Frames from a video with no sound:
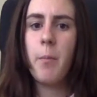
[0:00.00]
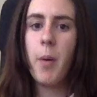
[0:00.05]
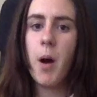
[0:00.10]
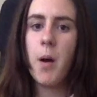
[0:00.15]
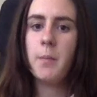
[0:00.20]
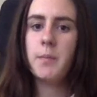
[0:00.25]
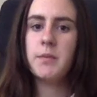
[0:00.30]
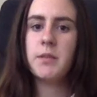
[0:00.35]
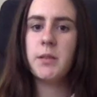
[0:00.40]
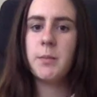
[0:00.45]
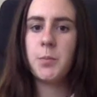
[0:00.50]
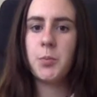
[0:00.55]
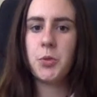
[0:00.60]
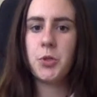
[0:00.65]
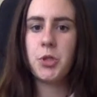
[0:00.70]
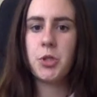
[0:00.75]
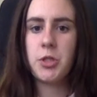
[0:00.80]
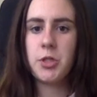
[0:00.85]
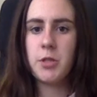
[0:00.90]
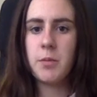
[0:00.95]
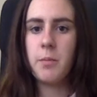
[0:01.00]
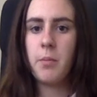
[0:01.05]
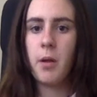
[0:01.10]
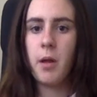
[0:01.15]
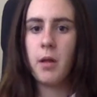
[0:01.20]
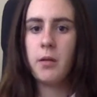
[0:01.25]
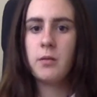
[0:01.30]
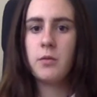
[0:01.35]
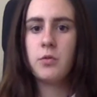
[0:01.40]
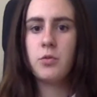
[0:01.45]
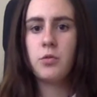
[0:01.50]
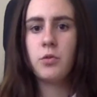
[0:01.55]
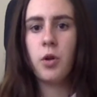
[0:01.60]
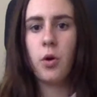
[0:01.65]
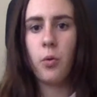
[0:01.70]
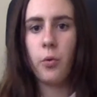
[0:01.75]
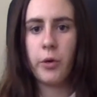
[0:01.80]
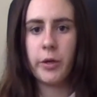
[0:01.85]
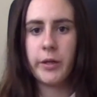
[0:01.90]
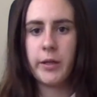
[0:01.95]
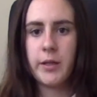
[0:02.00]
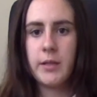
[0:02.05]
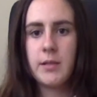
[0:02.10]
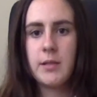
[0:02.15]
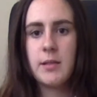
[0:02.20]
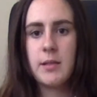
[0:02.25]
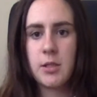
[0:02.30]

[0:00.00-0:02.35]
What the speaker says: pump that pushes the blood to the organs,